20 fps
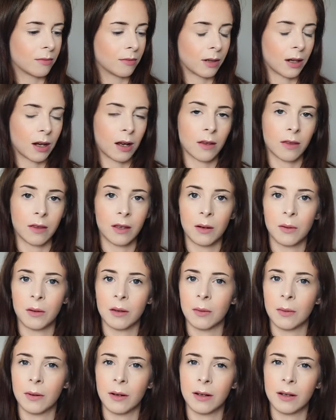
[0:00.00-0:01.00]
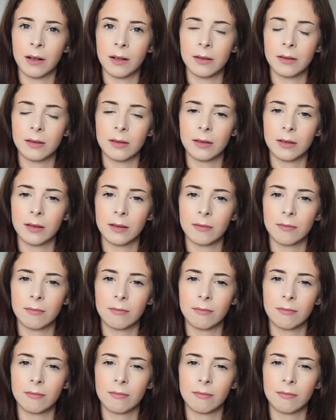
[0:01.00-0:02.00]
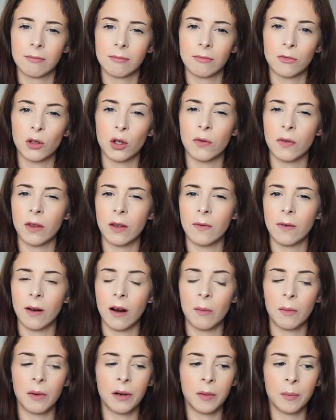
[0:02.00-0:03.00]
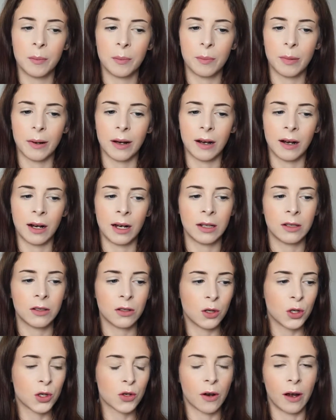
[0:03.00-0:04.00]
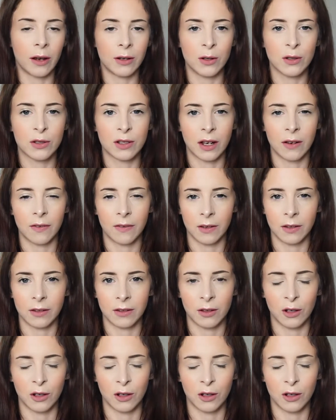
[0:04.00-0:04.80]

I can't think what the word is, good for the environment, but I do try and use stuff that's